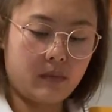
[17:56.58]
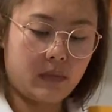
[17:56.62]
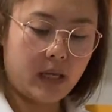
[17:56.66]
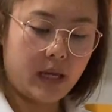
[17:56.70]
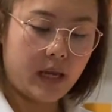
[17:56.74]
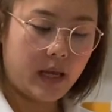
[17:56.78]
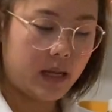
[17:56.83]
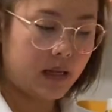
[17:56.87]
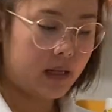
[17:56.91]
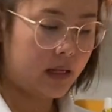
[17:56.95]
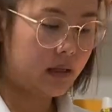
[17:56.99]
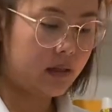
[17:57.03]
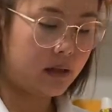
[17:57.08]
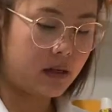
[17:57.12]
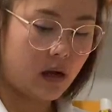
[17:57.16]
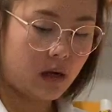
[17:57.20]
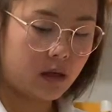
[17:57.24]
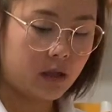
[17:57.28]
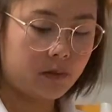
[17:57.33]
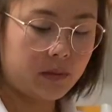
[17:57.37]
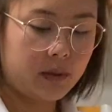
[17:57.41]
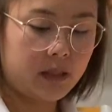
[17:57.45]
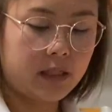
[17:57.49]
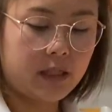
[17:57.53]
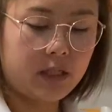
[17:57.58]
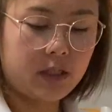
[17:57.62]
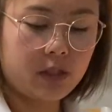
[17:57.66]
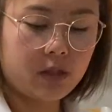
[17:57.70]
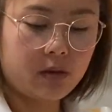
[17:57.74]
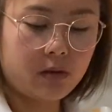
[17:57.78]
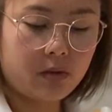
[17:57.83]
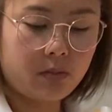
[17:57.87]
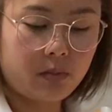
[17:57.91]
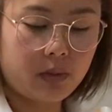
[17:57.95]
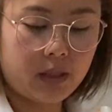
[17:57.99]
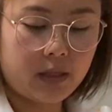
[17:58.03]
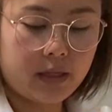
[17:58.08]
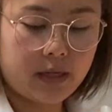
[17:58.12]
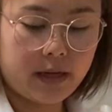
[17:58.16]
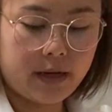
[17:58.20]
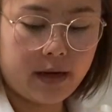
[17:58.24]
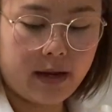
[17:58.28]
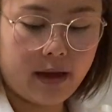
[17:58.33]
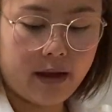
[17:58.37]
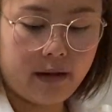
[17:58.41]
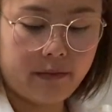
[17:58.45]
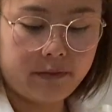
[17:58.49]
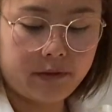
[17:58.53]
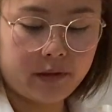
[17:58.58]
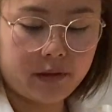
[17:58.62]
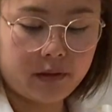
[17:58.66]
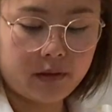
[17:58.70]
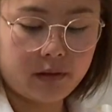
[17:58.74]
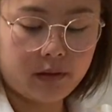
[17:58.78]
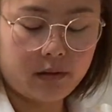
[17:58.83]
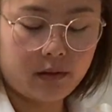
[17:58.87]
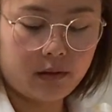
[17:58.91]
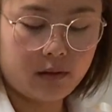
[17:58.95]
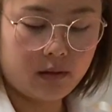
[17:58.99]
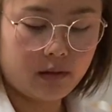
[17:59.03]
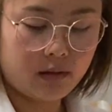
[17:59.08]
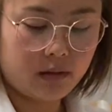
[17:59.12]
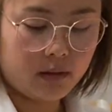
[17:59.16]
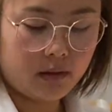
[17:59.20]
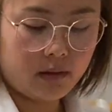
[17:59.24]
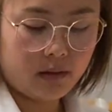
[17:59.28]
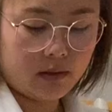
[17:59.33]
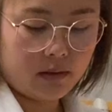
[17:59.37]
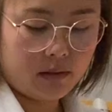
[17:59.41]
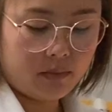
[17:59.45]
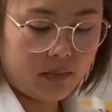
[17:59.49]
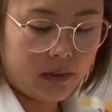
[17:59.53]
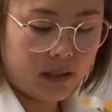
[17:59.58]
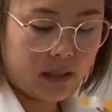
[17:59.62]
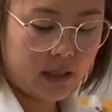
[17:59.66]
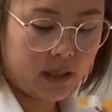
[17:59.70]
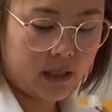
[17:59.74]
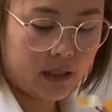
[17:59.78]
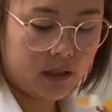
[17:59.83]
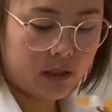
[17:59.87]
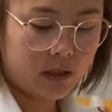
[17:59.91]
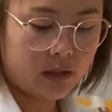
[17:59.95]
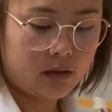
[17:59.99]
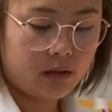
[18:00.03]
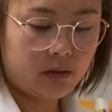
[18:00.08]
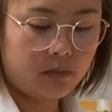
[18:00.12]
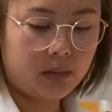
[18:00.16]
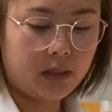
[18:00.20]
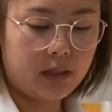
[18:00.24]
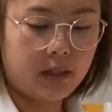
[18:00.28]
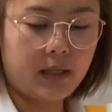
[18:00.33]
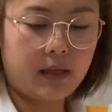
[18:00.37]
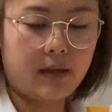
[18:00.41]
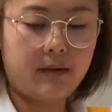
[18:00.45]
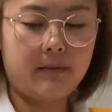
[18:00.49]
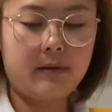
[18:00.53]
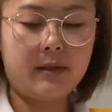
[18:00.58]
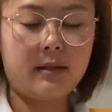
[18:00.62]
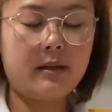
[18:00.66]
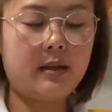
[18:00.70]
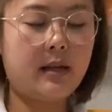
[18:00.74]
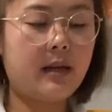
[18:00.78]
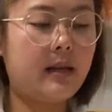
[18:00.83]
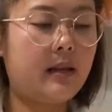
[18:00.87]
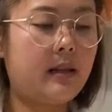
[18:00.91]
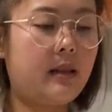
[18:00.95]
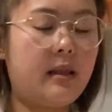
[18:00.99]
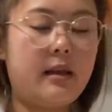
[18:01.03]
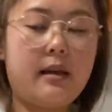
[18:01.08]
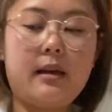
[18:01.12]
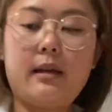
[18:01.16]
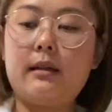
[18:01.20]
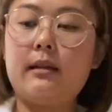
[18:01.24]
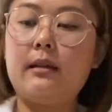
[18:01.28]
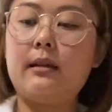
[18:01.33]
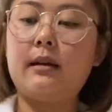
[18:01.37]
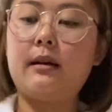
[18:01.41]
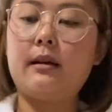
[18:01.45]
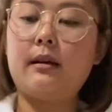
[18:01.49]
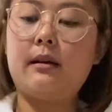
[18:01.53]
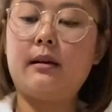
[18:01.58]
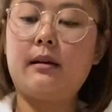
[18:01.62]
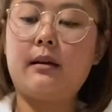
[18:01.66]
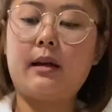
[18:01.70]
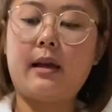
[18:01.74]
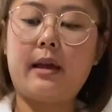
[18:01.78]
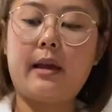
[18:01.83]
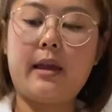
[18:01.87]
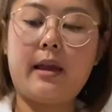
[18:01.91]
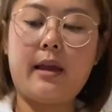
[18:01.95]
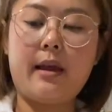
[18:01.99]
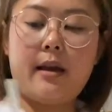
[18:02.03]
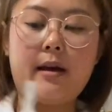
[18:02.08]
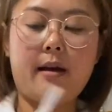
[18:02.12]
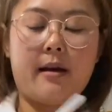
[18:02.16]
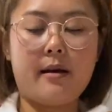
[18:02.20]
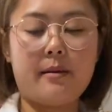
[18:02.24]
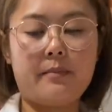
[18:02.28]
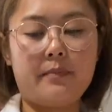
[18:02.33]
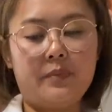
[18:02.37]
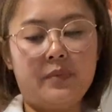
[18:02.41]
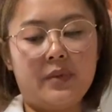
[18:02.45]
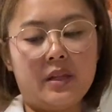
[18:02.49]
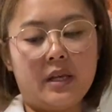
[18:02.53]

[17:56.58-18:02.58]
and then documentation will be done after medication been given. And then I have